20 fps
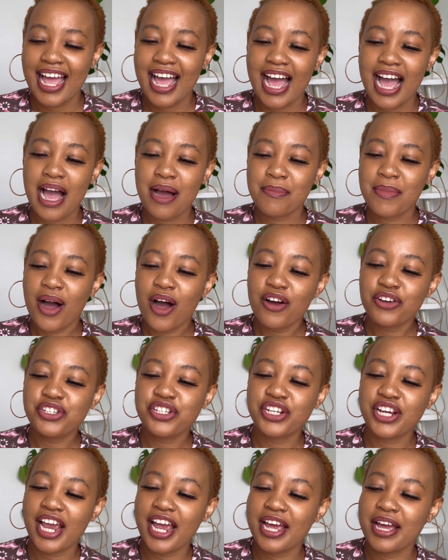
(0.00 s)
I'm out
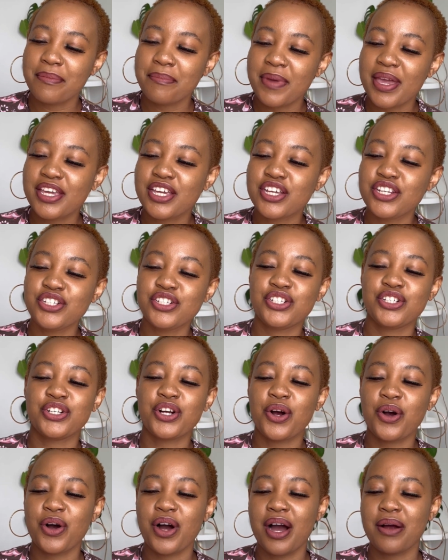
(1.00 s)
here making
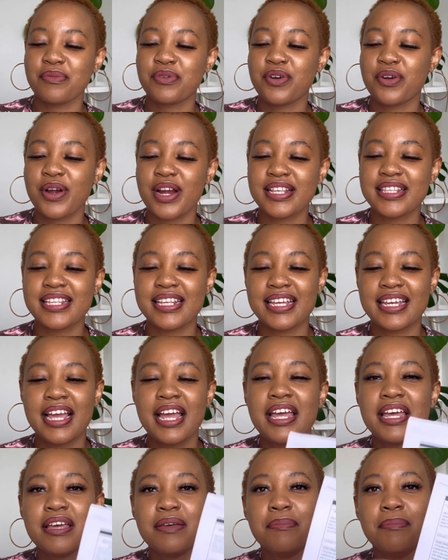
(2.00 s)
sure I'm creating
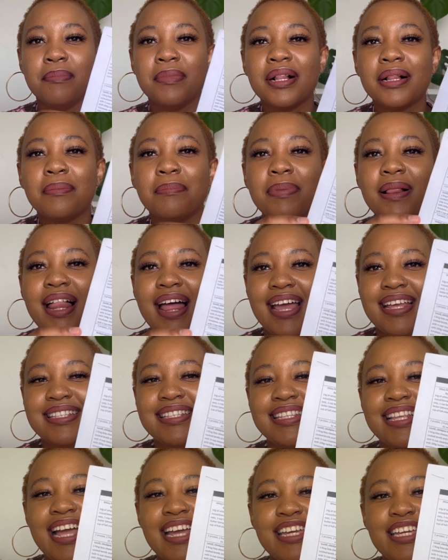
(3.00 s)
meal plans.
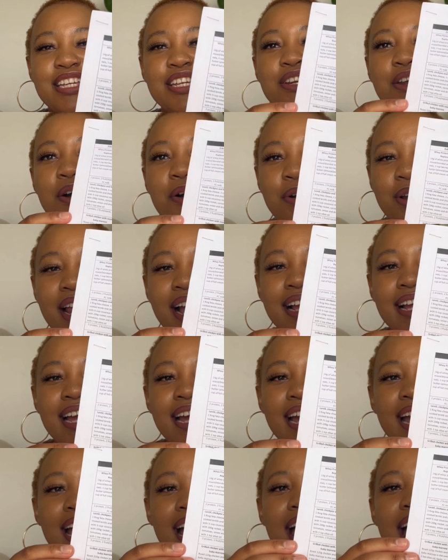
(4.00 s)
Like, you know, like,
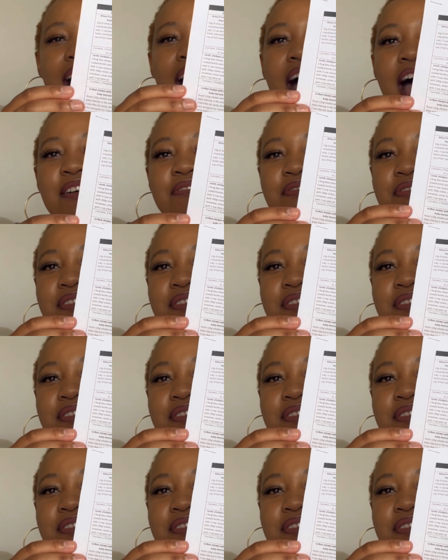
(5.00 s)
have